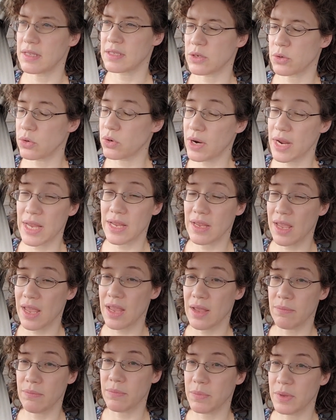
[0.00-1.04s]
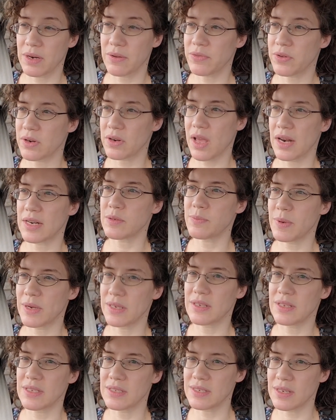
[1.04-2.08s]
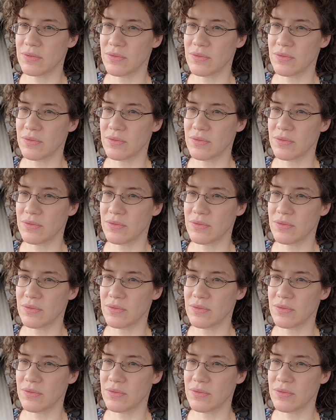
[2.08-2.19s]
a great game, but if they're not as big a Disney